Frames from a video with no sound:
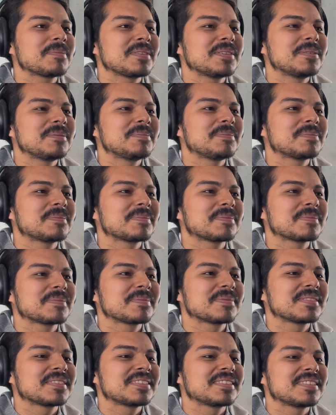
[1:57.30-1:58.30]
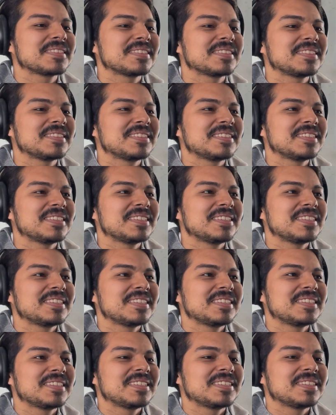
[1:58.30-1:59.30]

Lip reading: It's the Aurora Borealis.